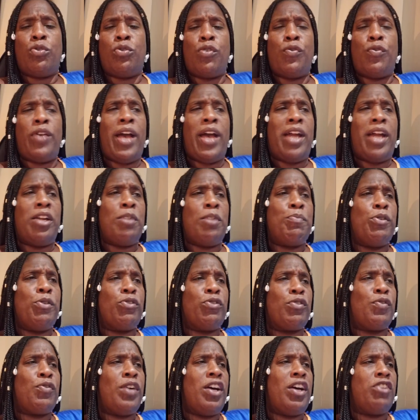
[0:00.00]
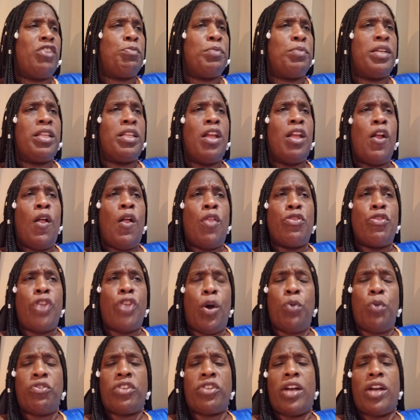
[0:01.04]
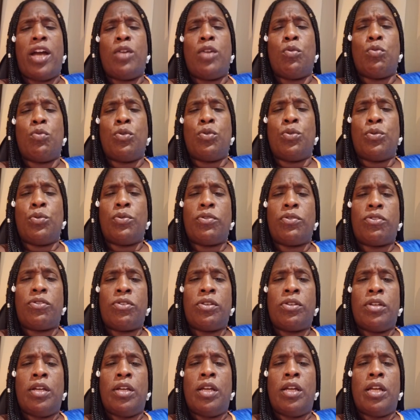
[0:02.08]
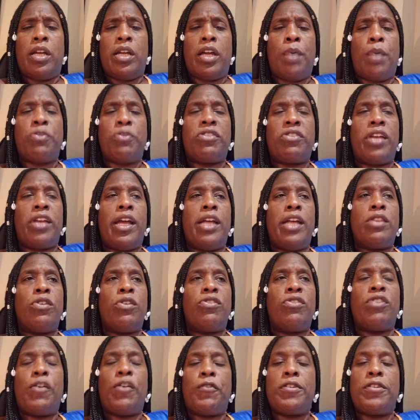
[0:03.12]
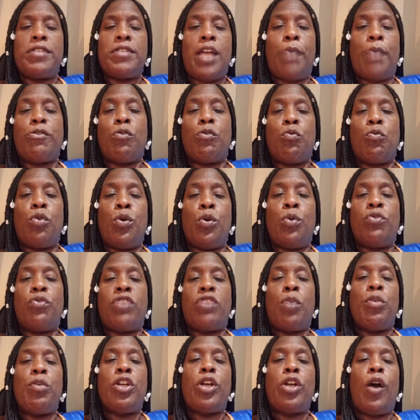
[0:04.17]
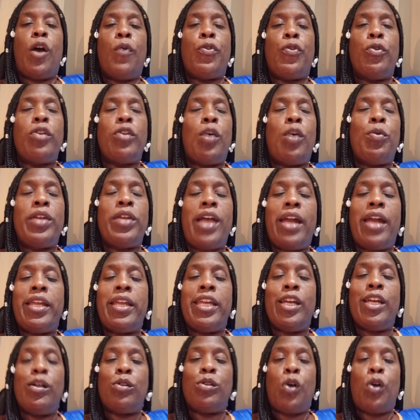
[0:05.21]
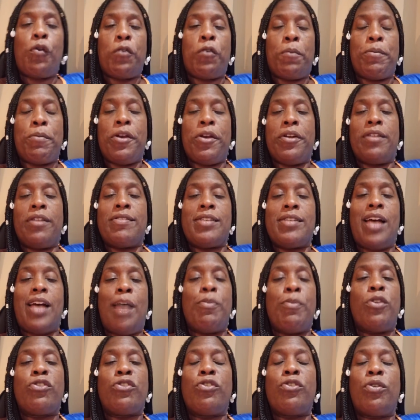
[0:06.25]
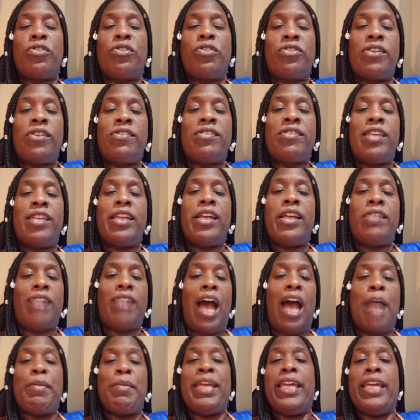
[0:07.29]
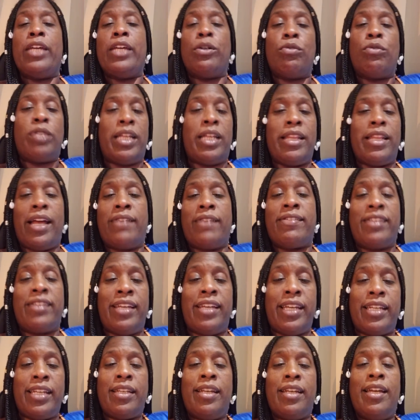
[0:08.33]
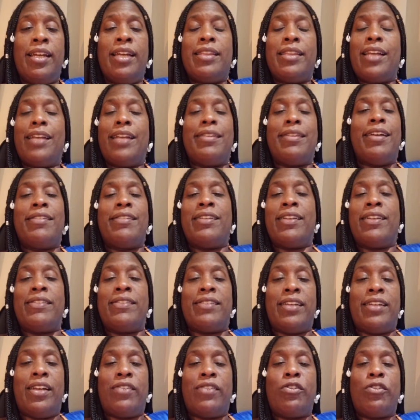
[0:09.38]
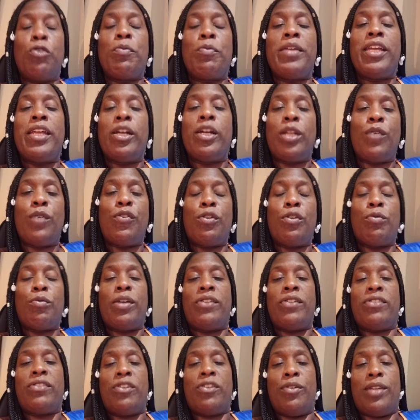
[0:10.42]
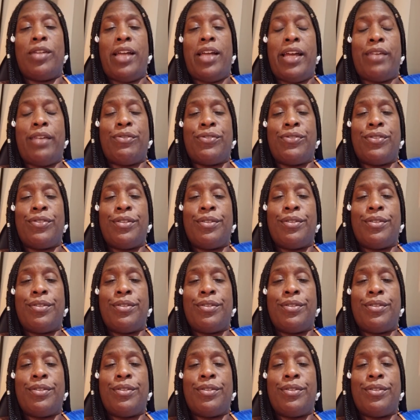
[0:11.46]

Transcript: If you had an abusive husband, those kind of wounds. You know what I'm saying? There's different types of wounds that we go through that we got to heal over a period of time. There's no such thing as I'm healed and that's it. That doesn't exist. You'll be healing for the rest of your life.